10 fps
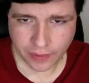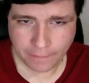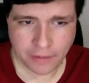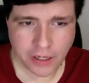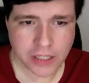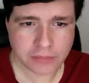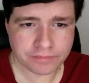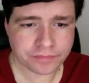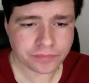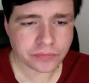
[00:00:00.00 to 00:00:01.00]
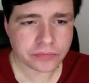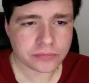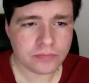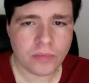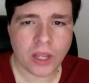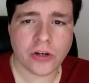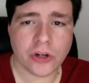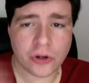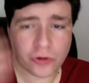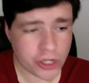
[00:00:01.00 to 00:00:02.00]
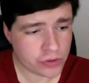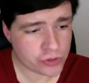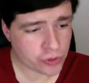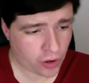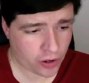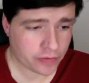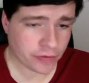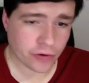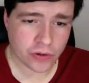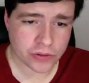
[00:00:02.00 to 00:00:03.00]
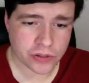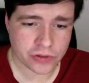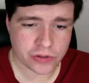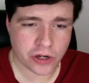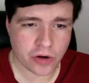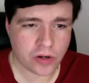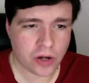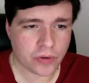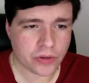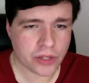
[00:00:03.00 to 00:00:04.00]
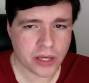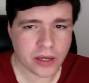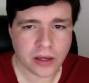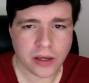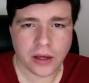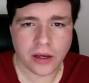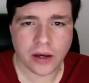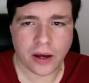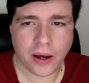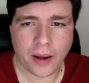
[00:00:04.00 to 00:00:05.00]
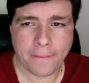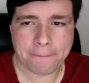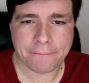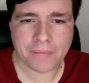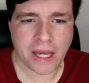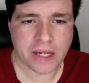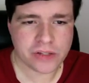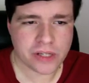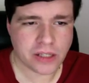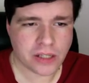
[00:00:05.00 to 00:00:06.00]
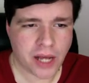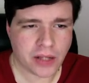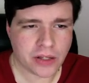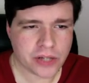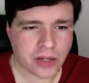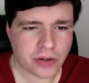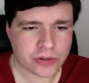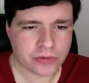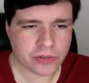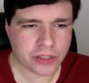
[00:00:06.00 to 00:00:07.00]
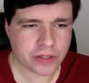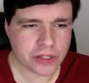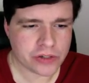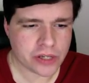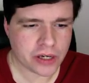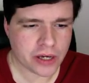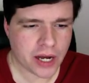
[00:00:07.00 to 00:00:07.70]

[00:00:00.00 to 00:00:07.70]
New Genosaur, of course, is to go along with the AZ line. This guy looks really, really sick. Again, I